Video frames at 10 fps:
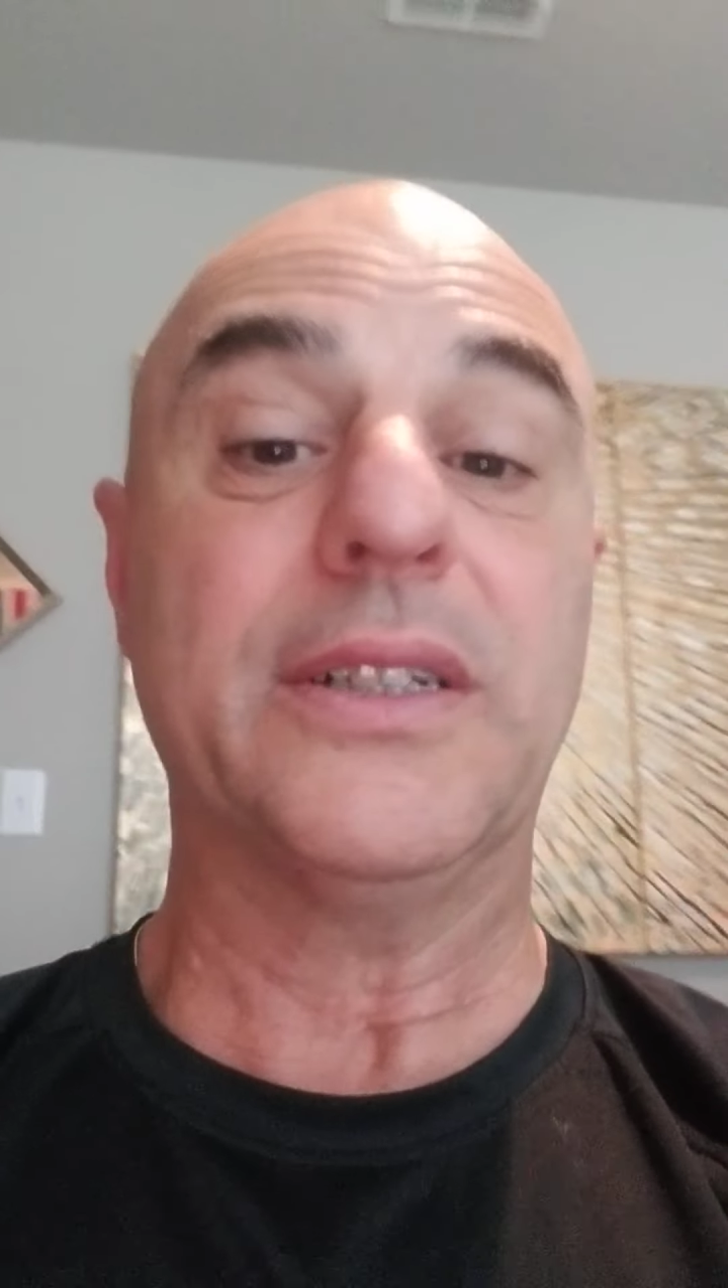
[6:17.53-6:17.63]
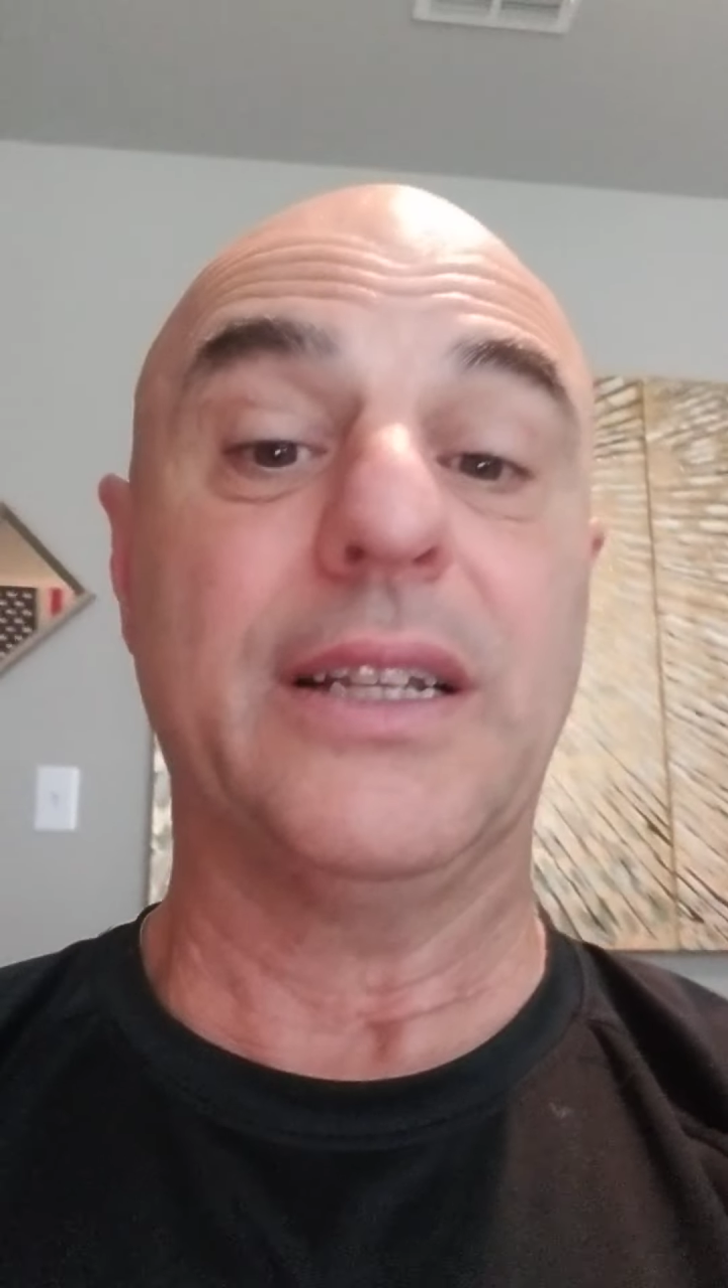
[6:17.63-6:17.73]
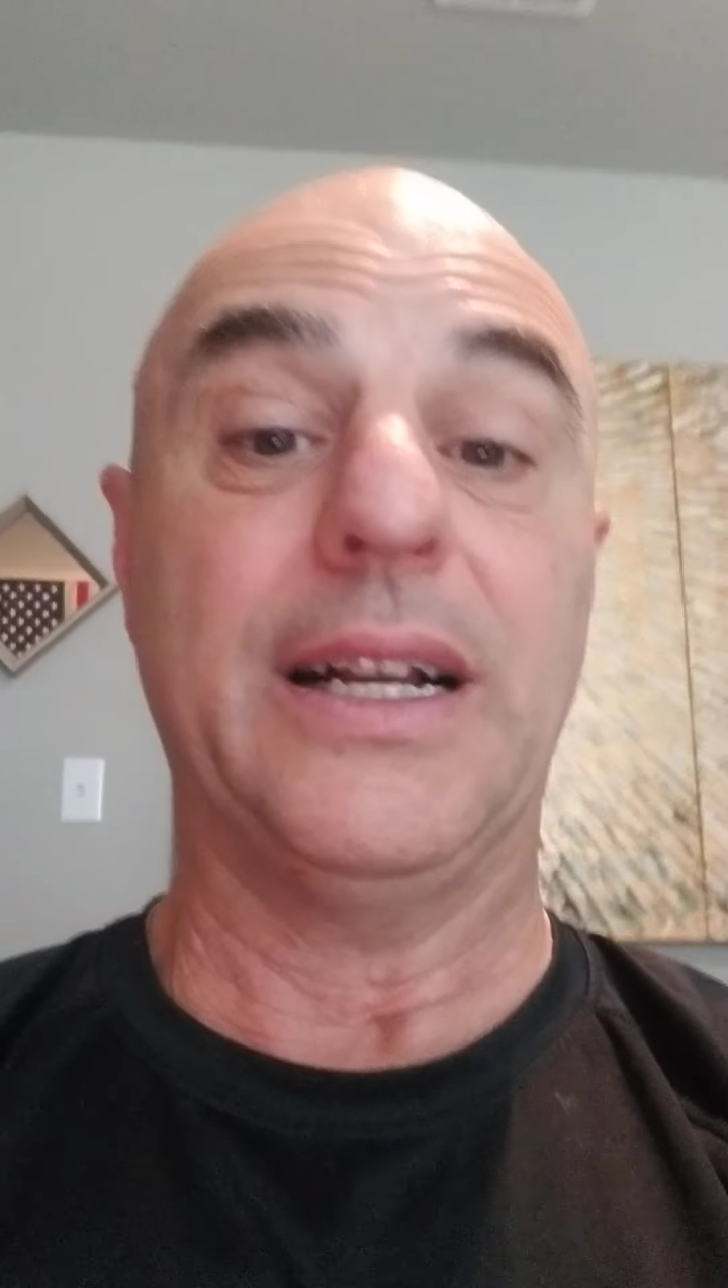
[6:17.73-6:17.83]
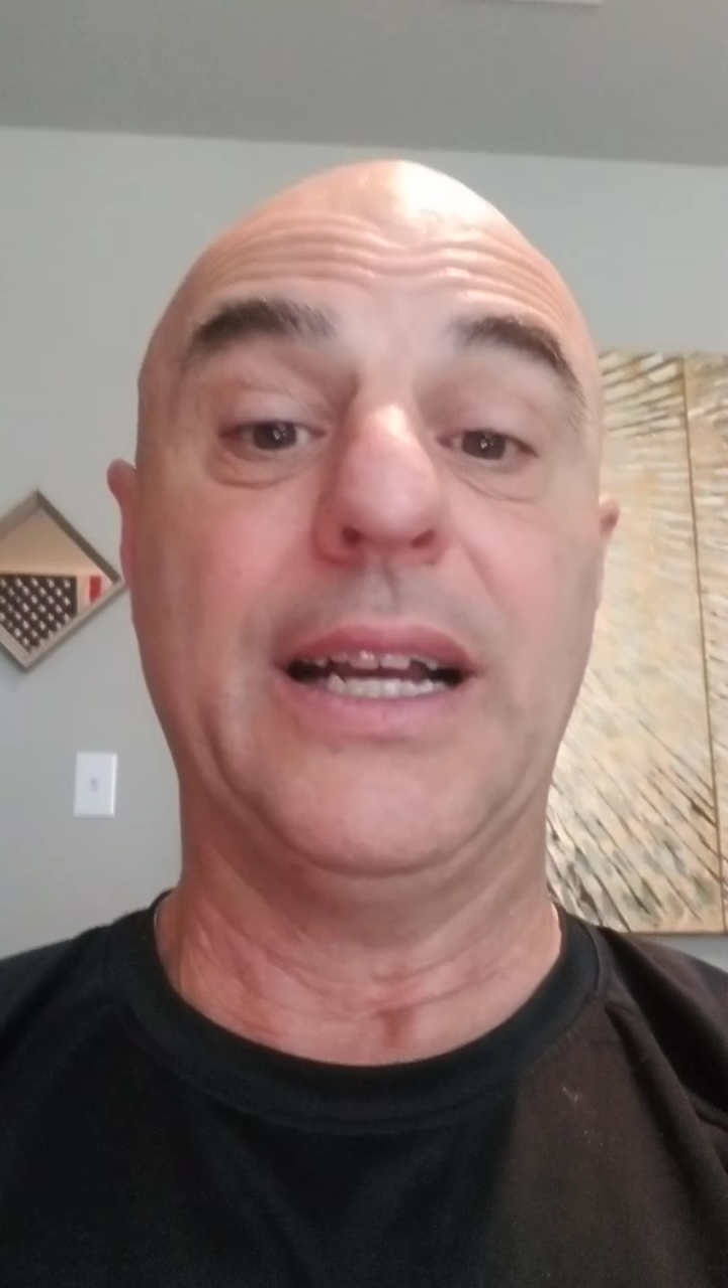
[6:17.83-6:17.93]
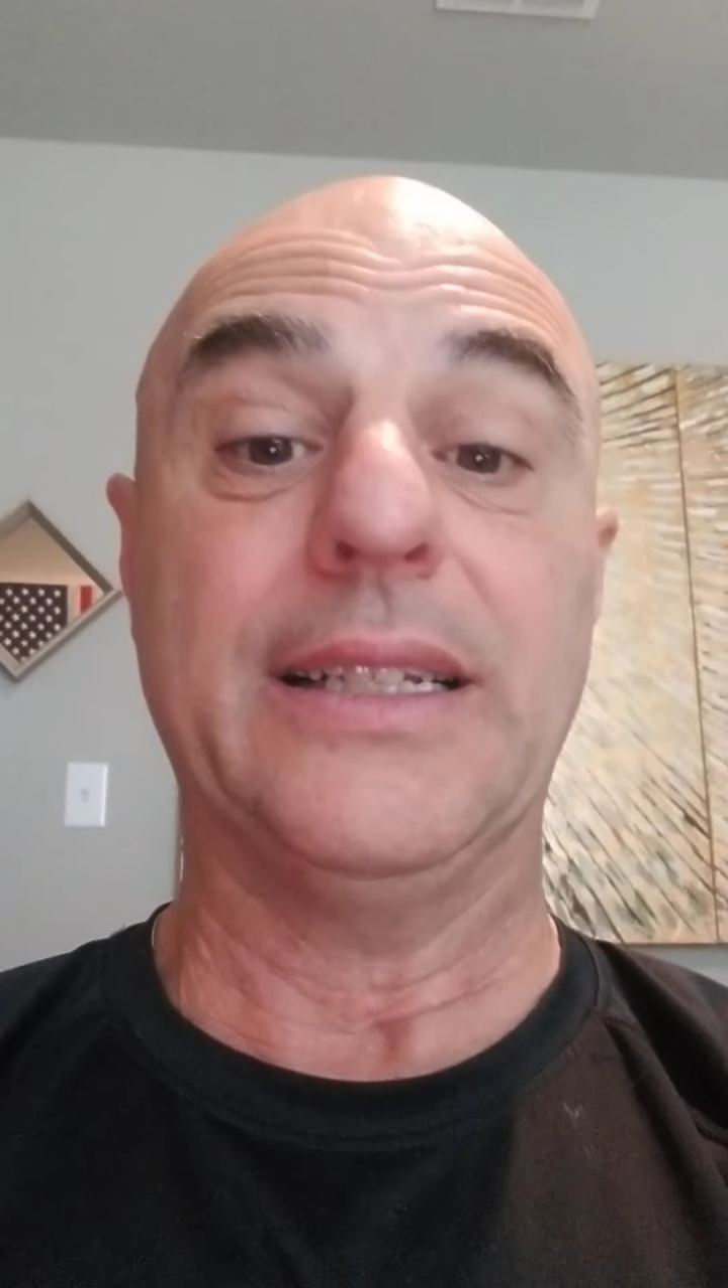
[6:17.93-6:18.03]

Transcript: that I